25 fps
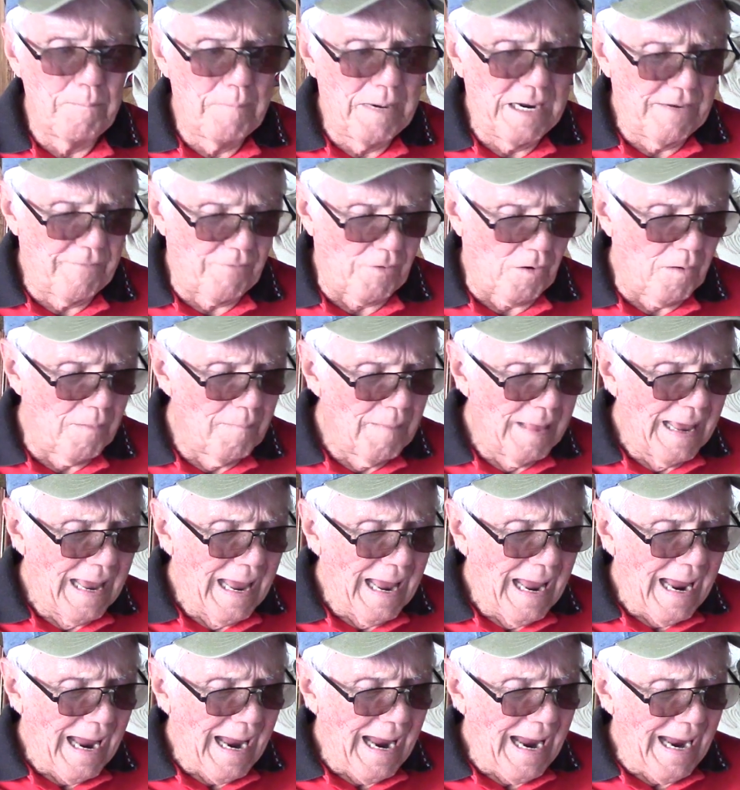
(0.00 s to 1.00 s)
Beaver.
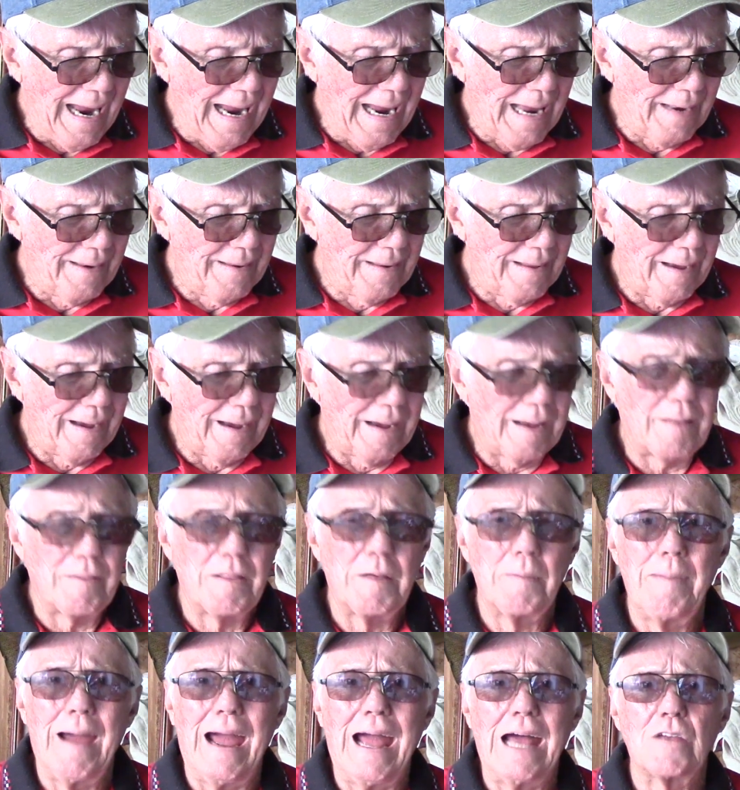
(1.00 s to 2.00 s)
And
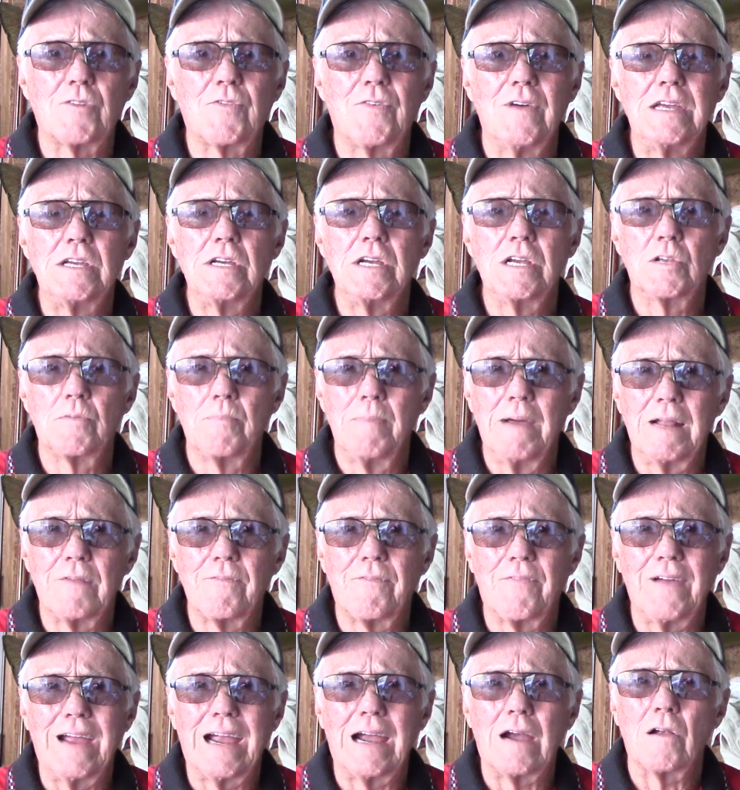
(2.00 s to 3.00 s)
the bass fishing's been
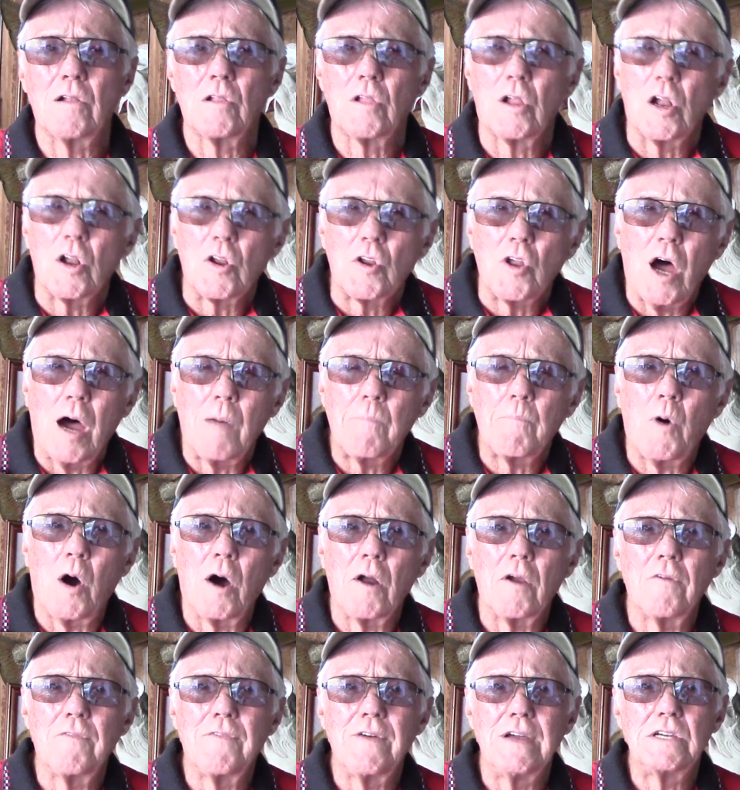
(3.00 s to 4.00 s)
fair, a little
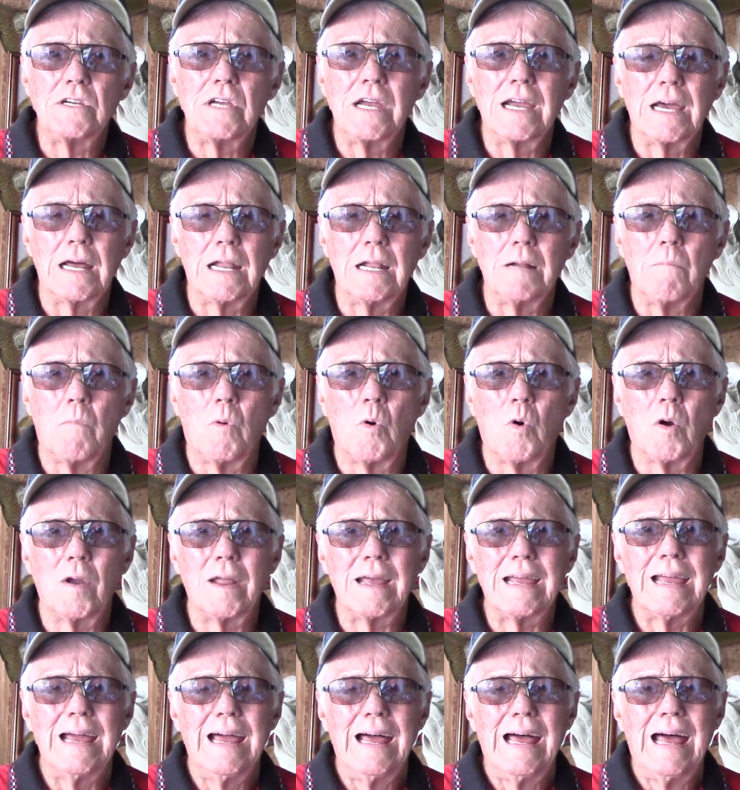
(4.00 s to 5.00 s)
topwater fishing in the
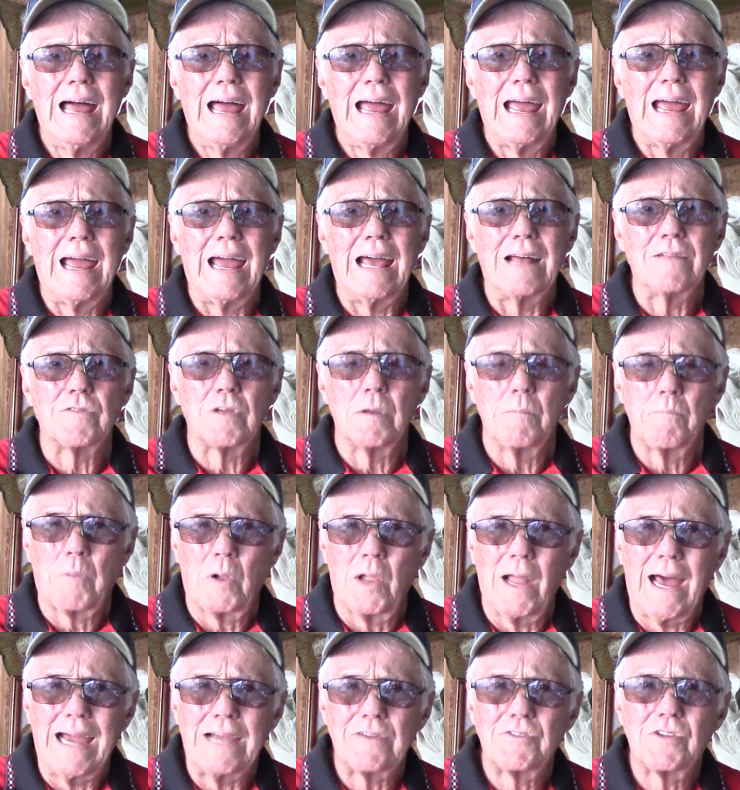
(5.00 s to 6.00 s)
morning, and some
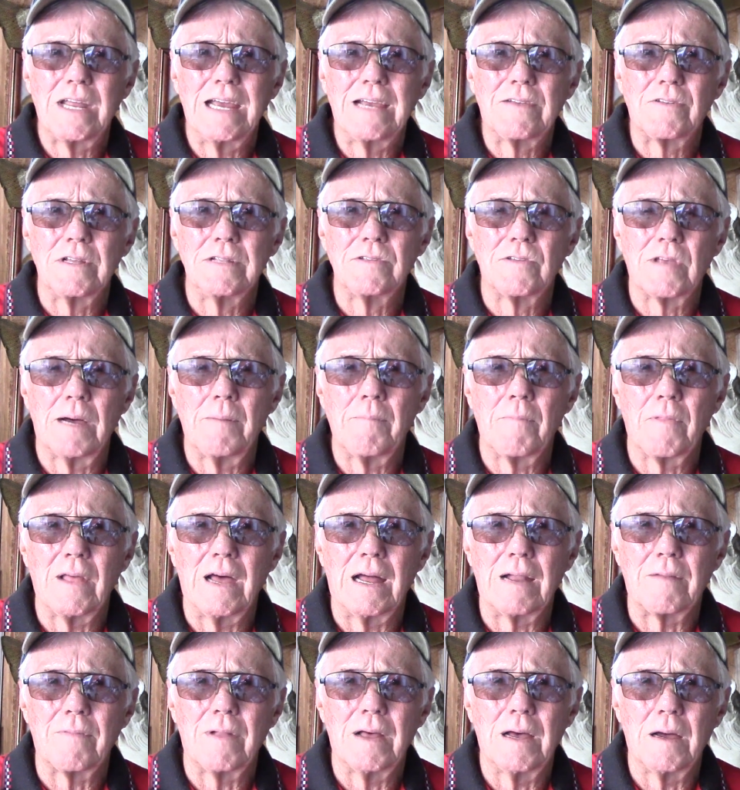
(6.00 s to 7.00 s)
plastics and some of
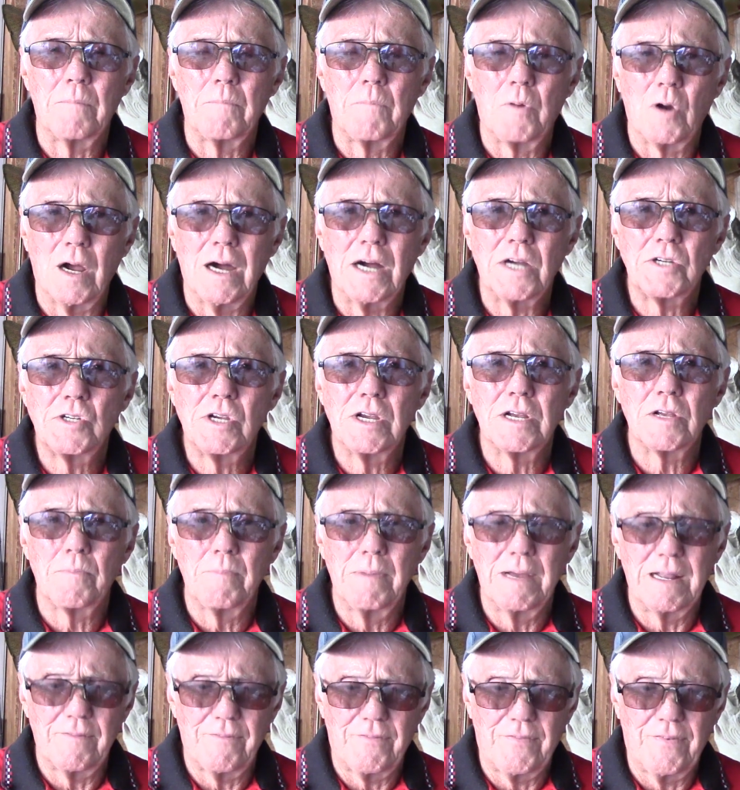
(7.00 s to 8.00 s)
that brush has
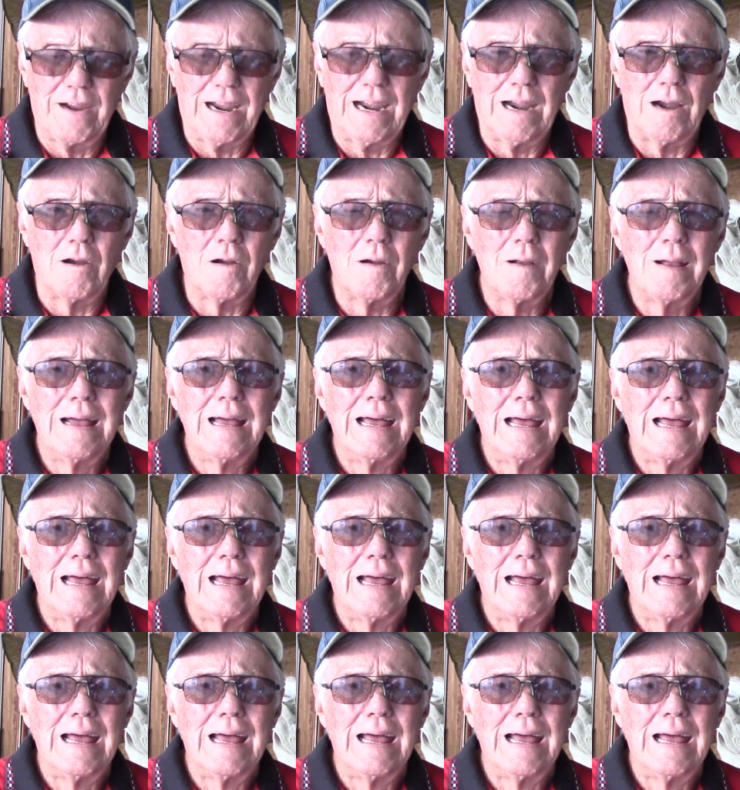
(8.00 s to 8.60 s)
been fair.